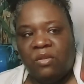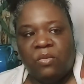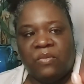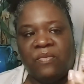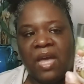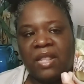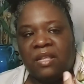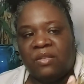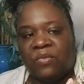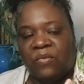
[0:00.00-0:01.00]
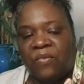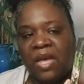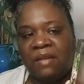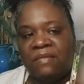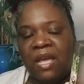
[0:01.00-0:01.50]
you will find these for
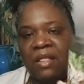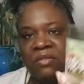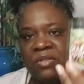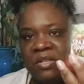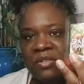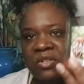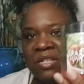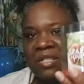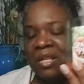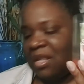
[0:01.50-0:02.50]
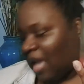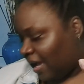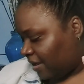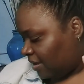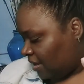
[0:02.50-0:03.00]
$5. It's just a
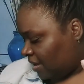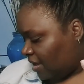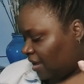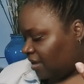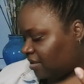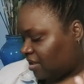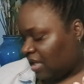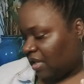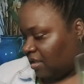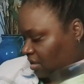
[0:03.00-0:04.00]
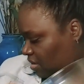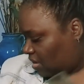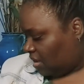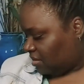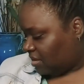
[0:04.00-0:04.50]
light scent.
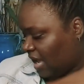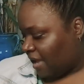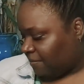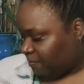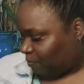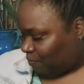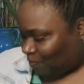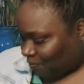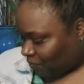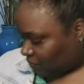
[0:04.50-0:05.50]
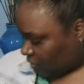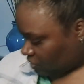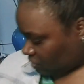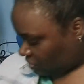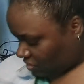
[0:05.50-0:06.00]
It's not
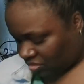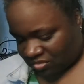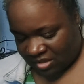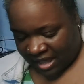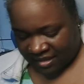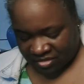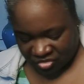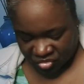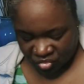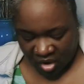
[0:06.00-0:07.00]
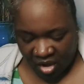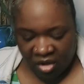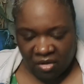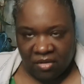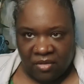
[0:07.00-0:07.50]
like
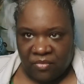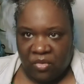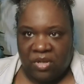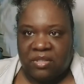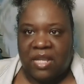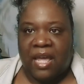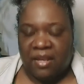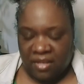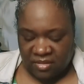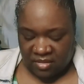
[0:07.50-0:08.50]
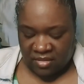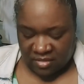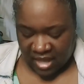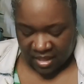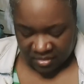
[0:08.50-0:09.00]
strong, of course not. This is a
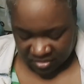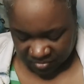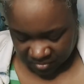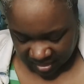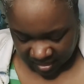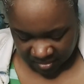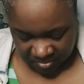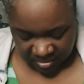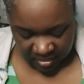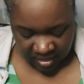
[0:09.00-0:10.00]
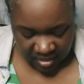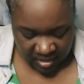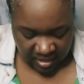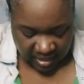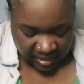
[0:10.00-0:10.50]
Dollar General candle, but
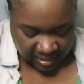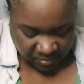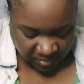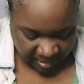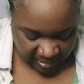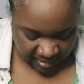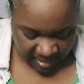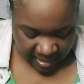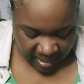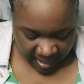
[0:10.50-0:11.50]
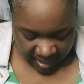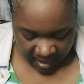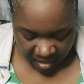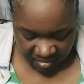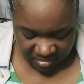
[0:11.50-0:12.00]
anyway, I
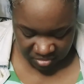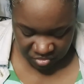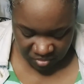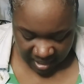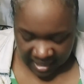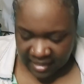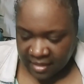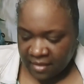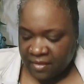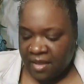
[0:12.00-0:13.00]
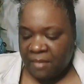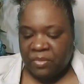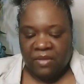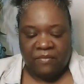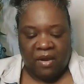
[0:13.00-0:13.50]
also tried a
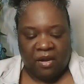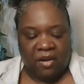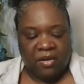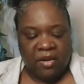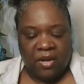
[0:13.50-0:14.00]
couple of our